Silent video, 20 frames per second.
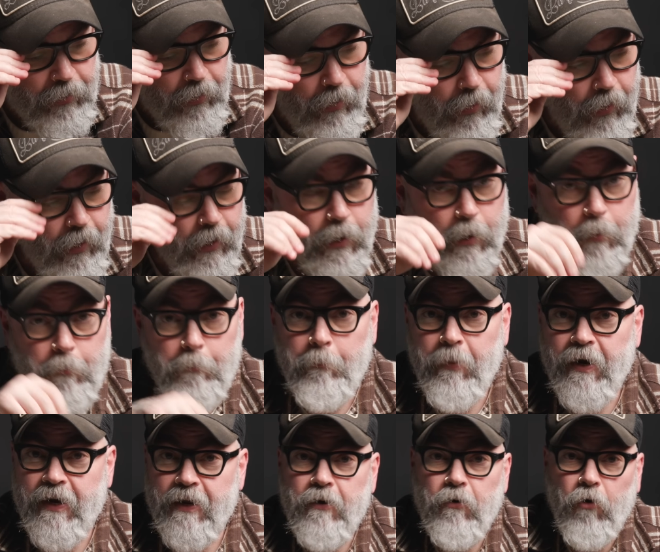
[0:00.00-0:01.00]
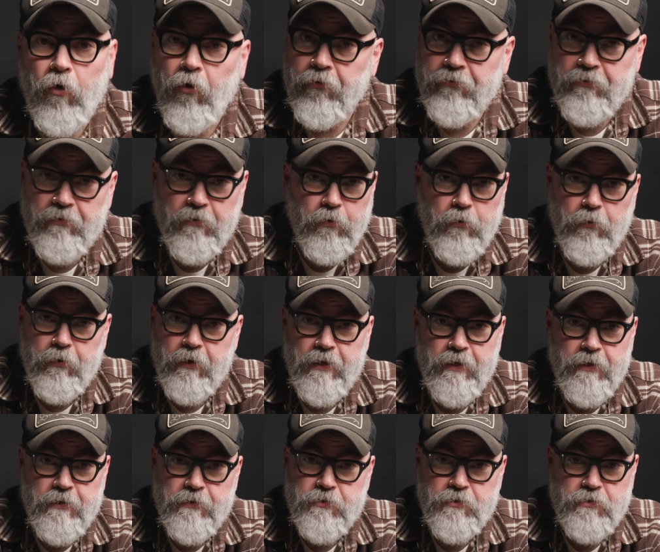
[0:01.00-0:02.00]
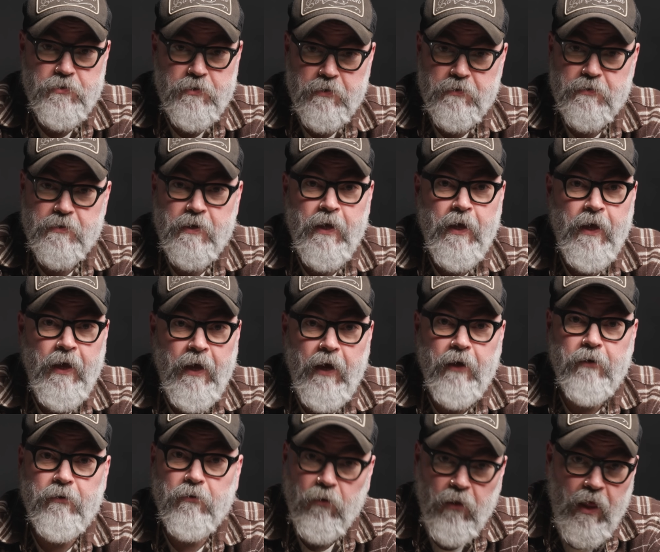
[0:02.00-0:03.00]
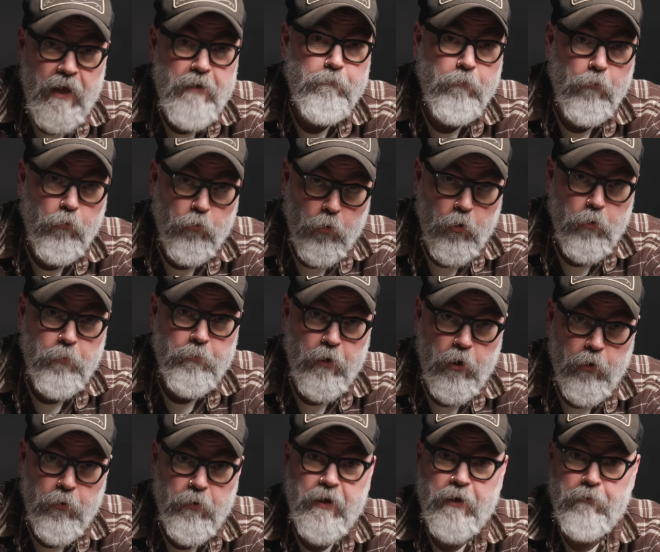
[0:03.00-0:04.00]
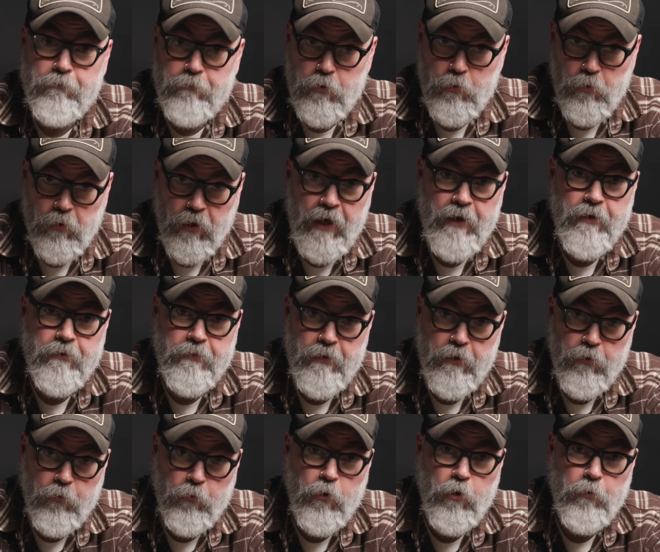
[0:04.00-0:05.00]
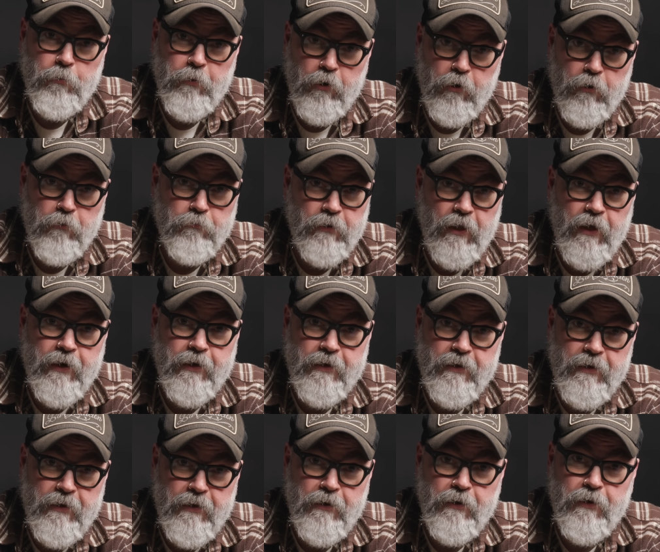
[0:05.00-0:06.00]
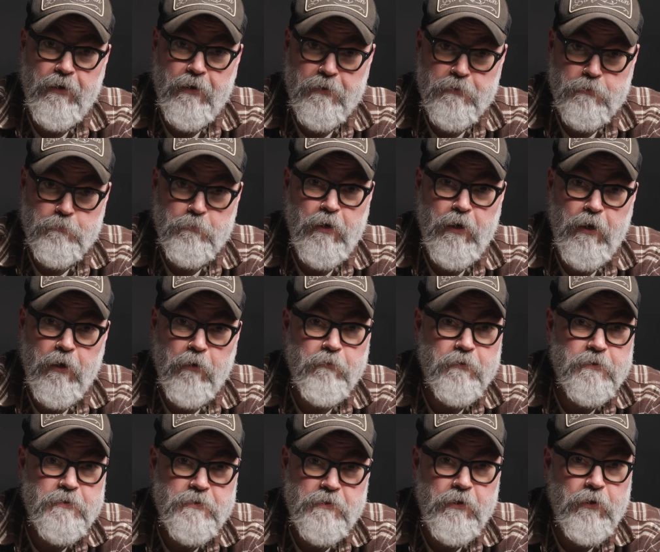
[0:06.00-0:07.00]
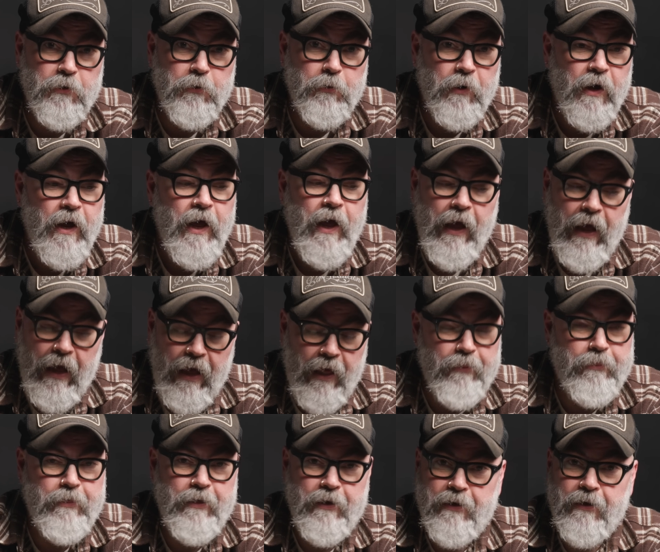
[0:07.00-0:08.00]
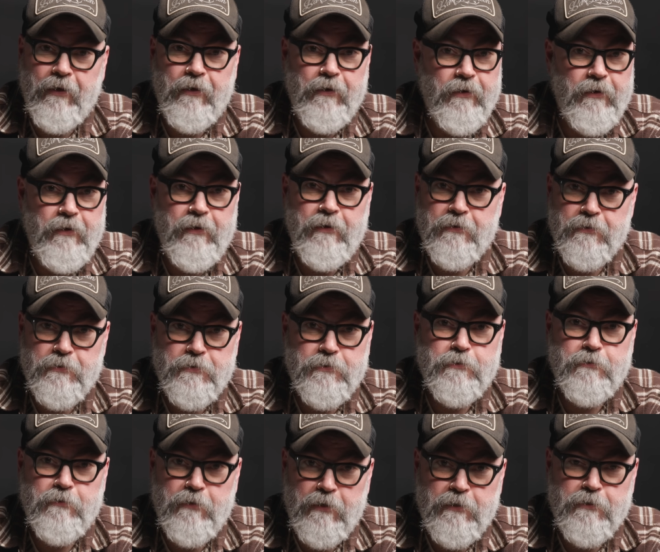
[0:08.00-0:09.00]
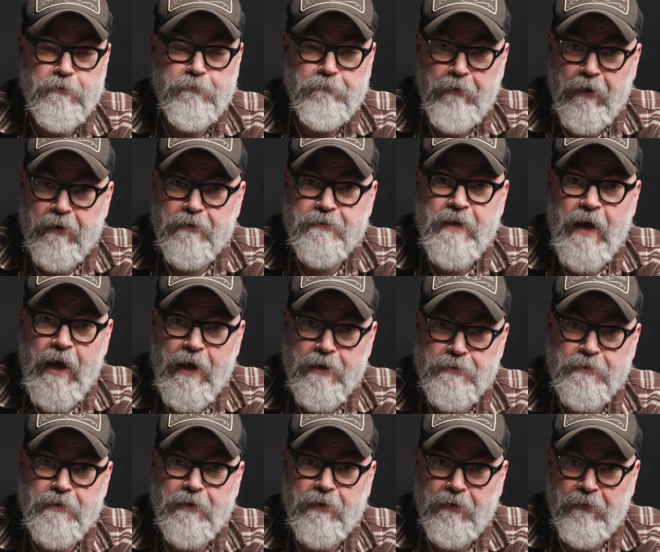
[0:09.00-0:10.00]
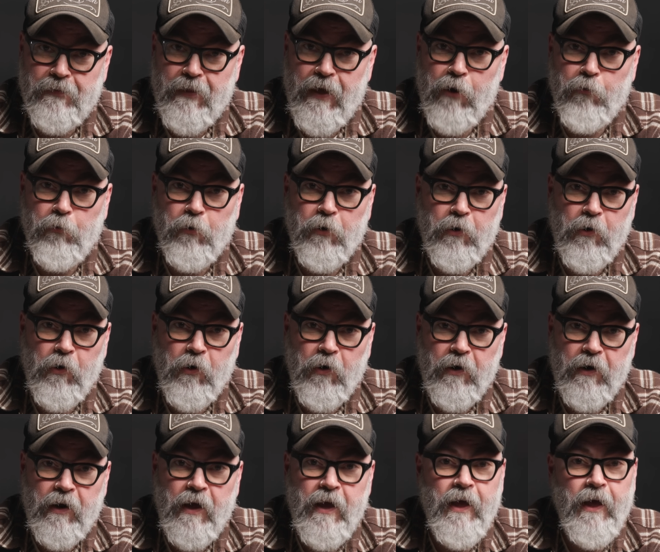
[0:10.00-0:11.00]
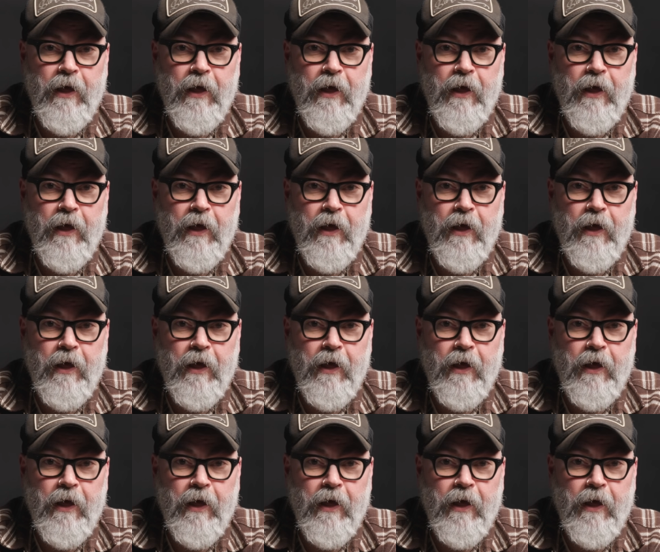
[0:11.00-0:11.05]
But it also is just a delightful room note if you like the aroma of Latakia, as many of us do. I think it is fantastic in that regard.